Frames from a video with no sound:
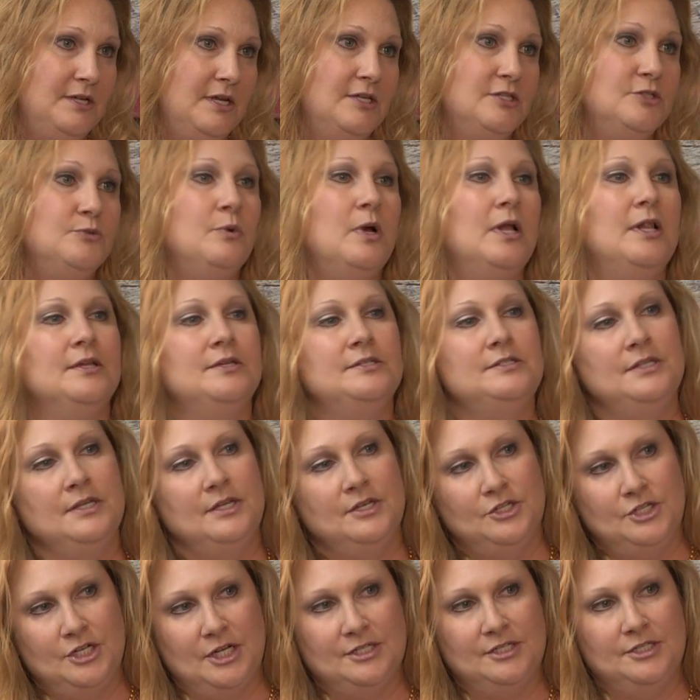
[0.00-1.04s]
as well as
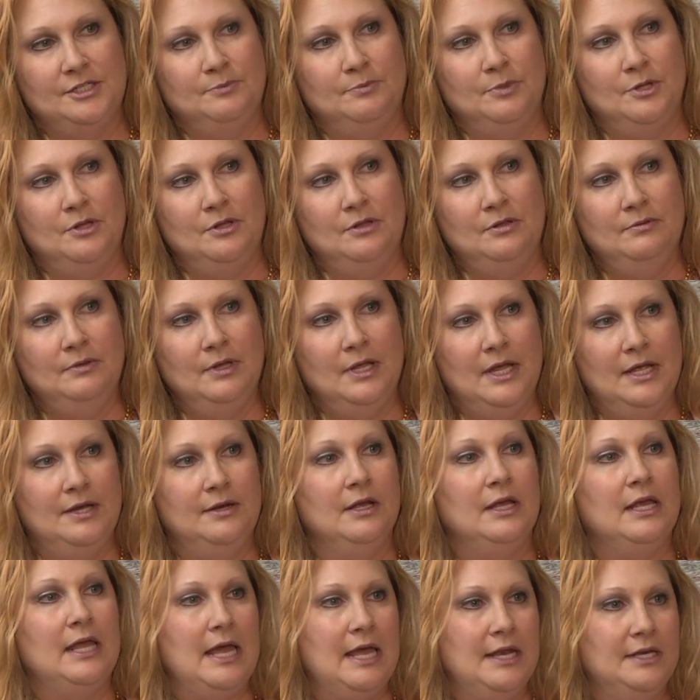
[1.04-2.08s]
the adjustable.
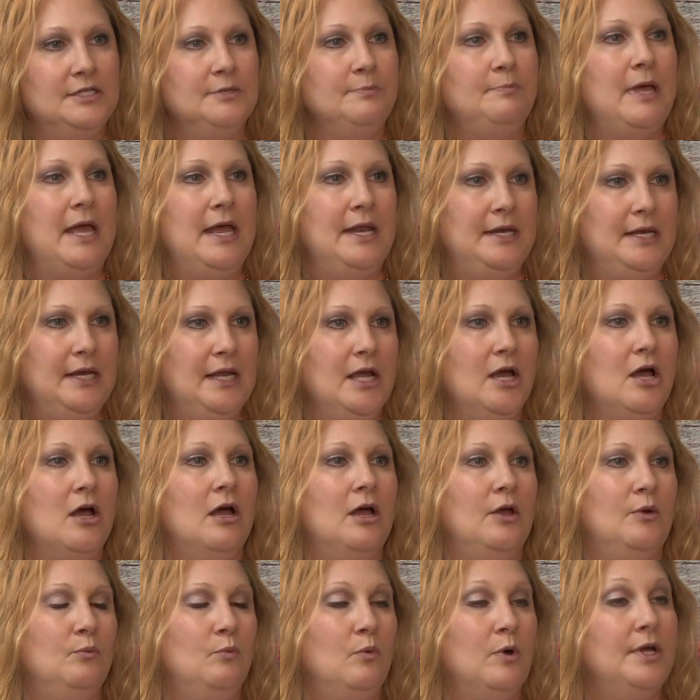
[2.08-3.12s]
And again, depending
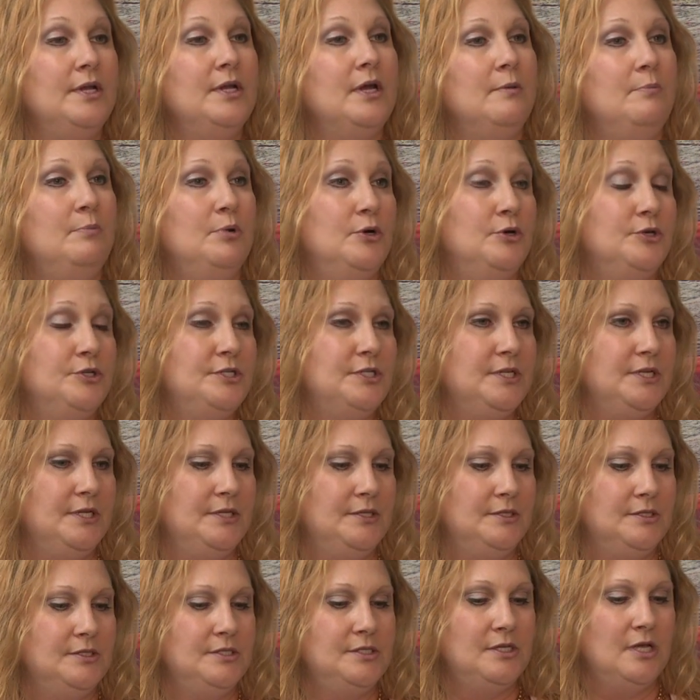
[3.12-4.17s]
on what a
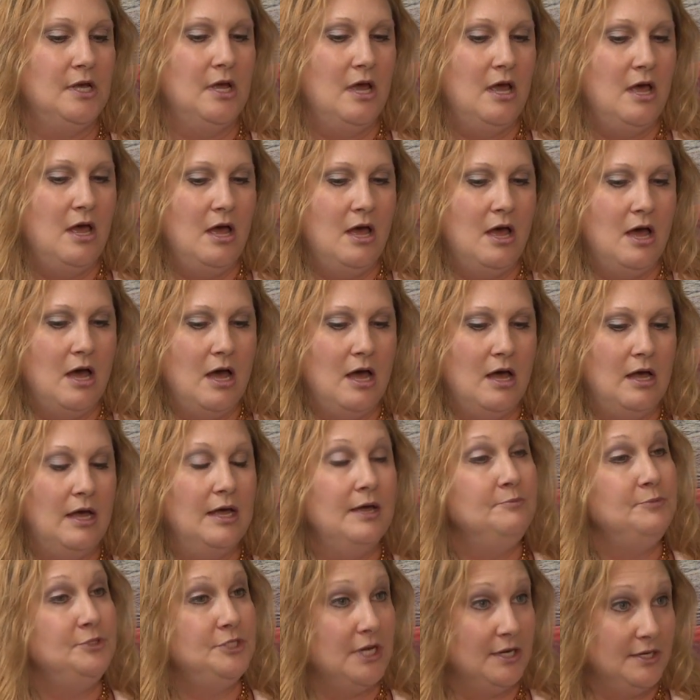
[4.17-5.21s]
person's
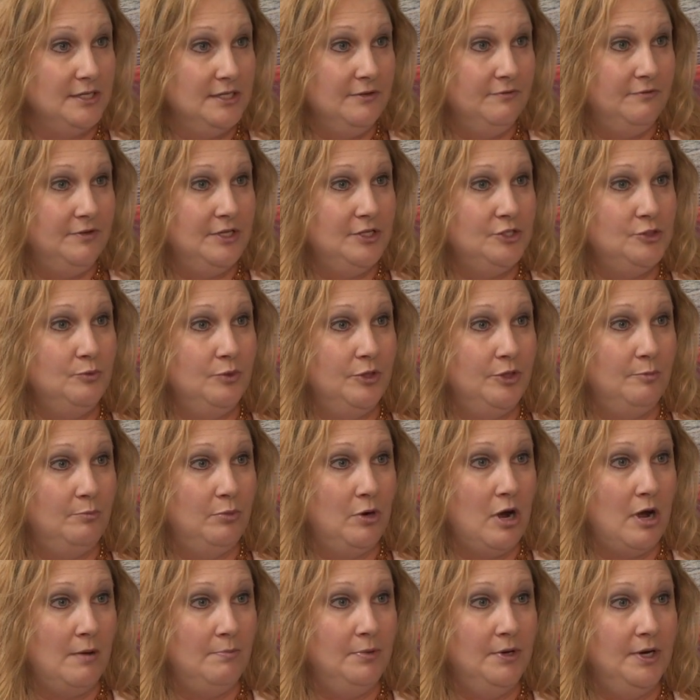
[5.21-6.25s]
objective is with a
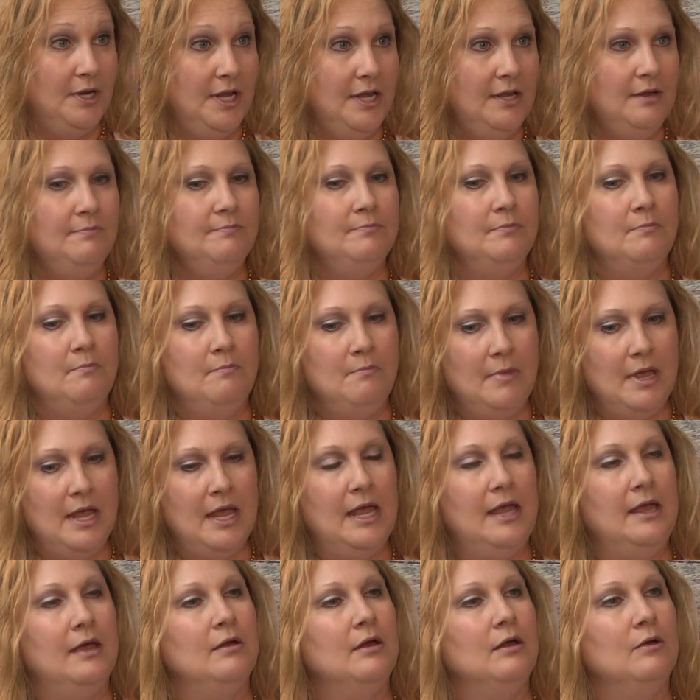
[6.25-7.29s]
property,
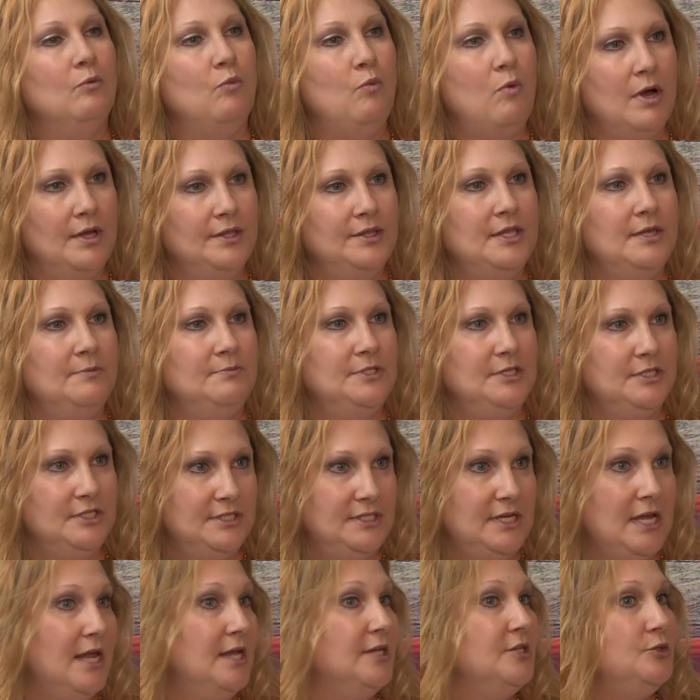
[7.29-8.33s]
may want them to
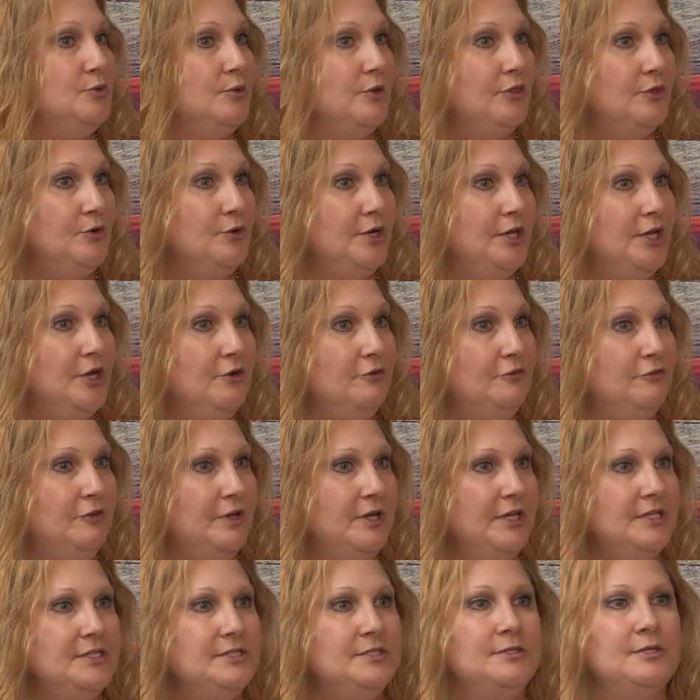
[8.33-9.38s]
stay into a 30-year
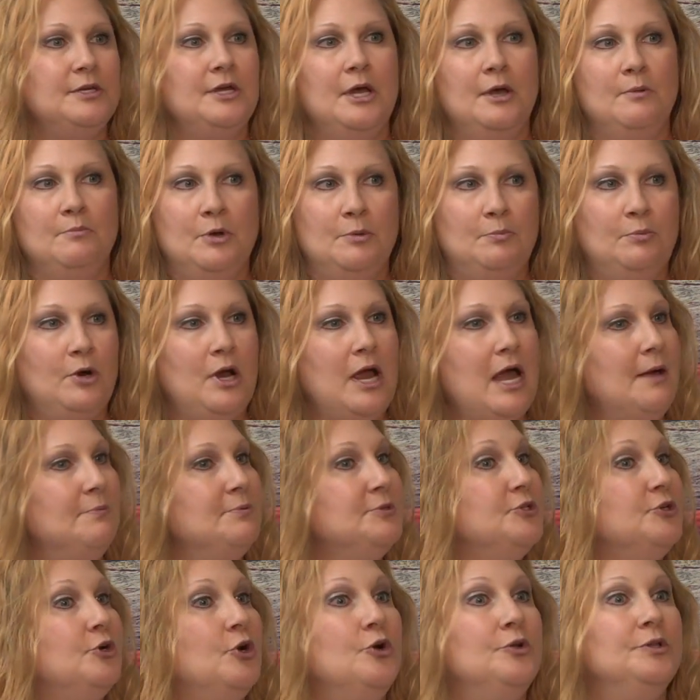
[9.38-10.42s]
fixed, but
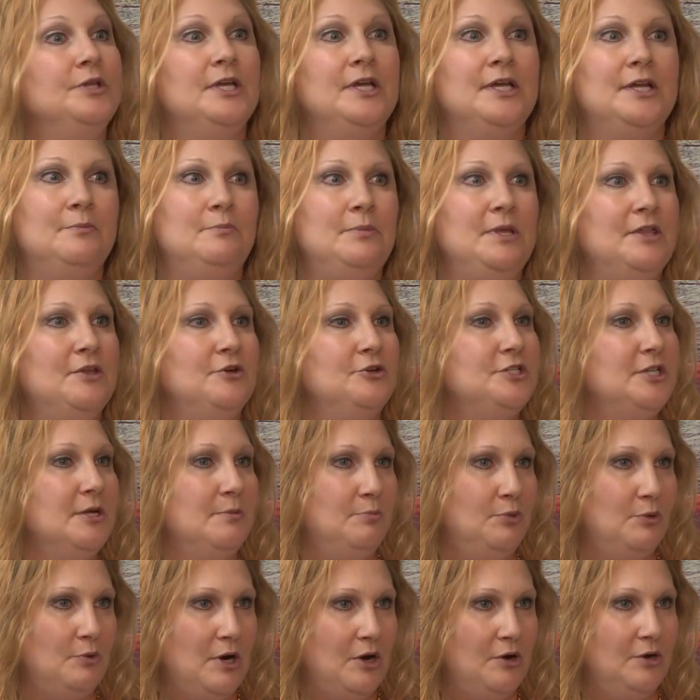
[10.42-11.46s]
perhaps they're only going to be there
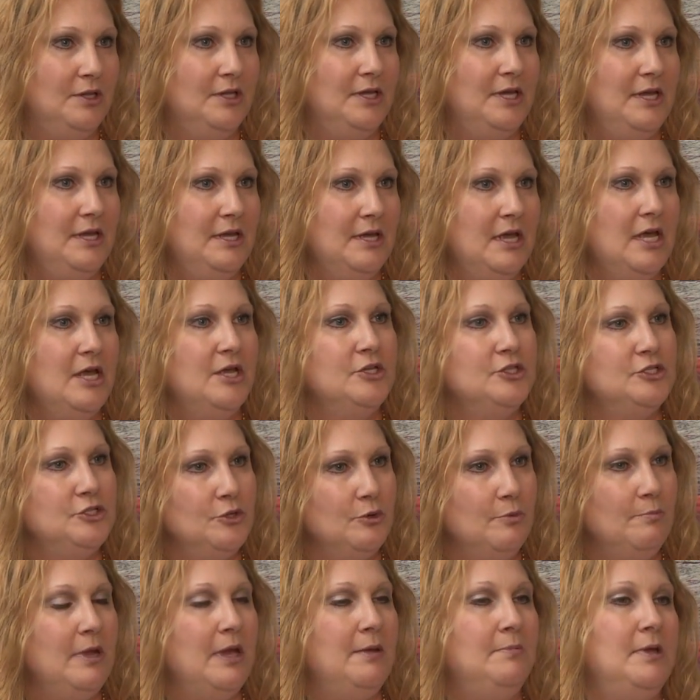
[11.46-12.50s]
temporarily.
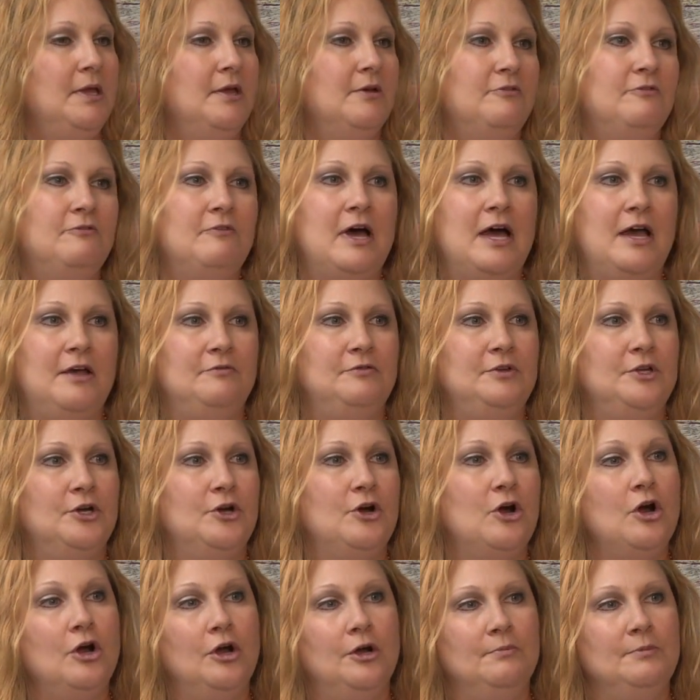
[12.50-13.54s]
So maybe a
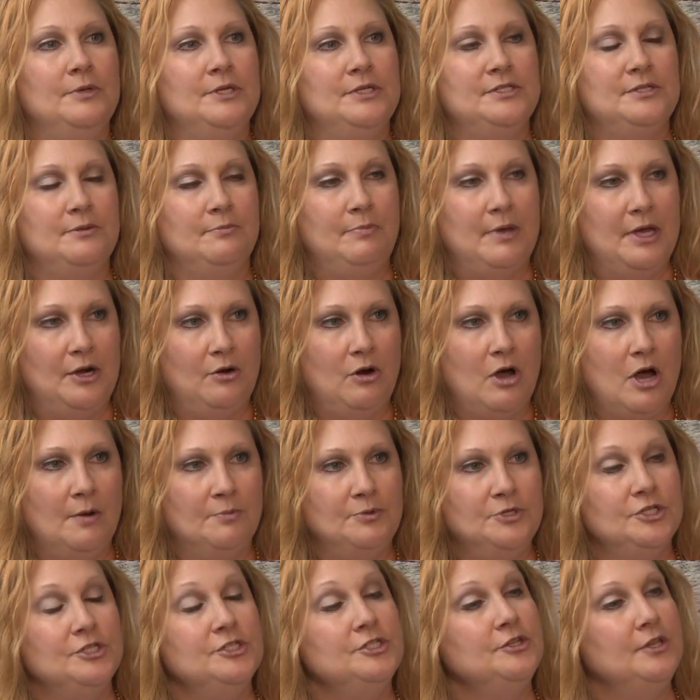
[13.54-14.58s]
5-year ARM is a better
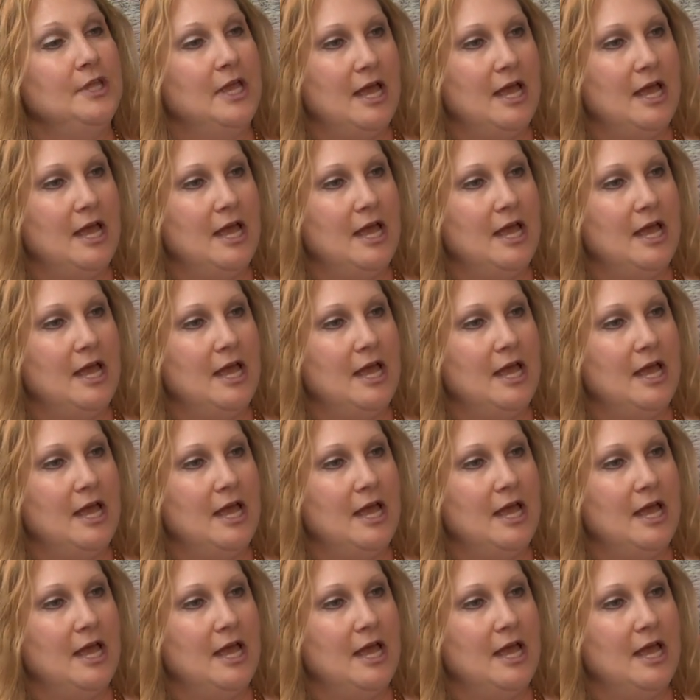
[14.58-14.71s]
option, so they